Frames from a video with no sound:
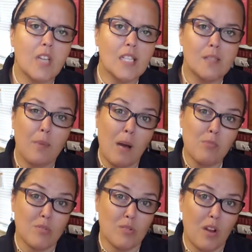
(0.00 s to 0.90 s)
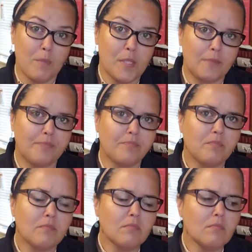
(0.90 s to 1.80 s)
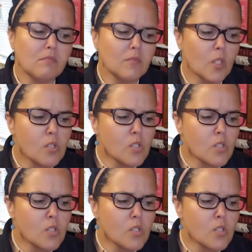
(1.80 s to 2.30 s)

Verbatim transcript: as the Bible describes it.